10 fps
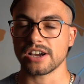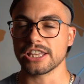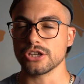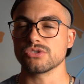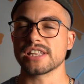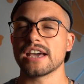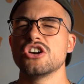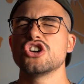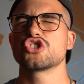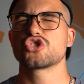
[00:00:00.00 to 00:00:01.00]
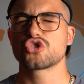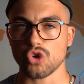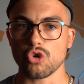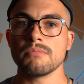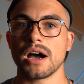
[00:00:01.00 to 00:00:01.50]
I used it
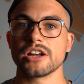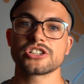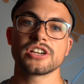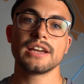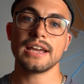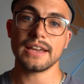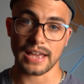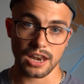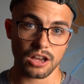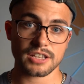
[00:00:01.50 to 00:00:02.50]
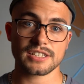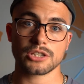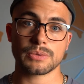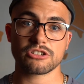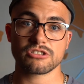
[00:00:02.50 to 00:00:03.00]
so much in that last
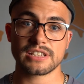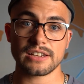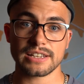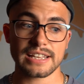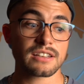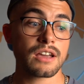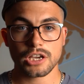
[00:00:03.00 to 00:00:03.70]
6 week stint I did.